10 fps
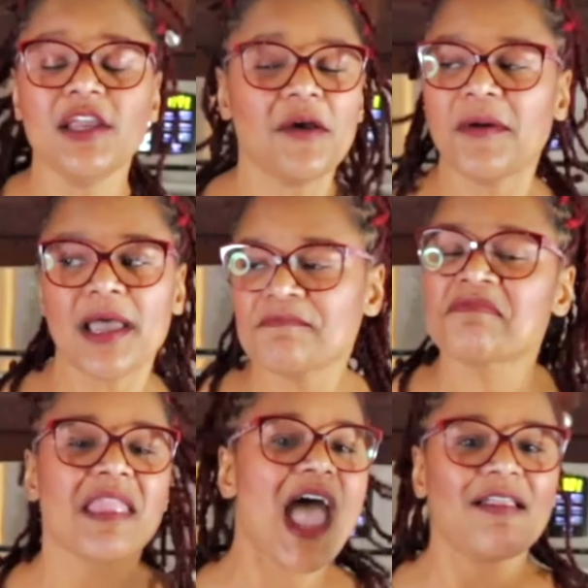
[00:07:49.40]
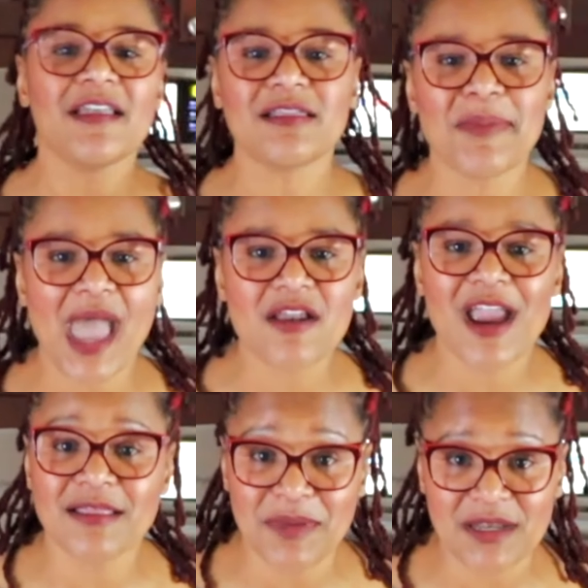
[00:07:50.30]
you know what? I lick the batter
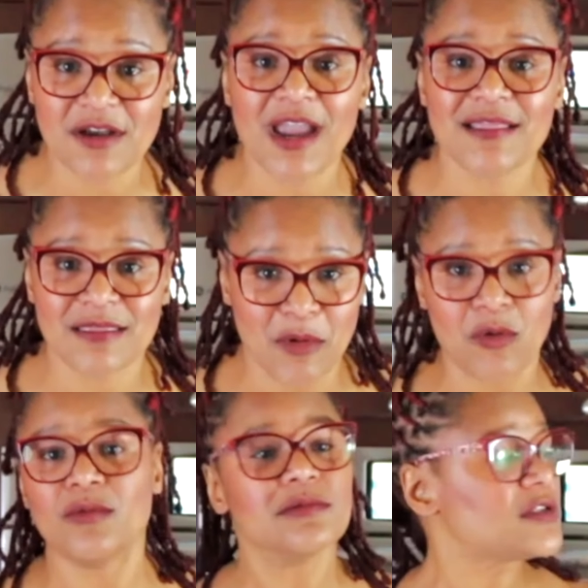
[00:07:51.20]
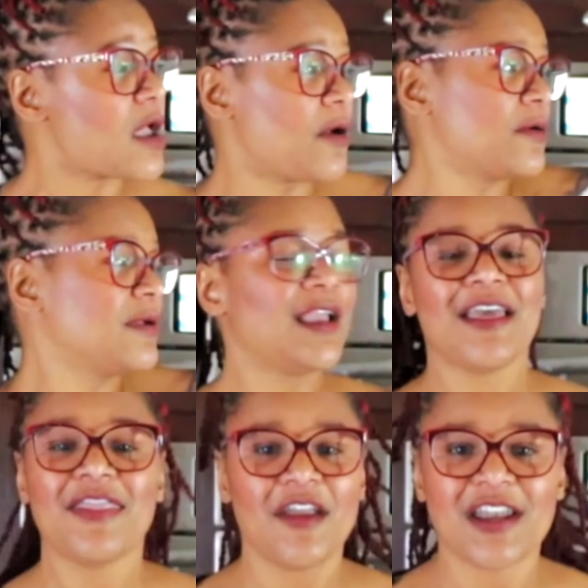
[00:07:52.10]
and the beater and the bowl. So
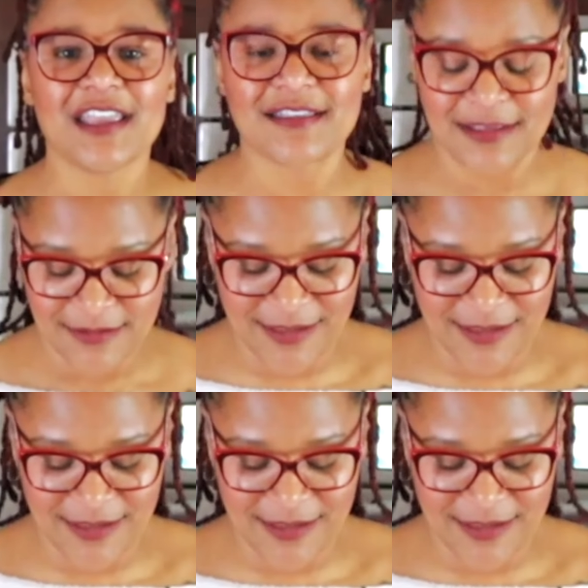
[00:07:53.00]
there it is.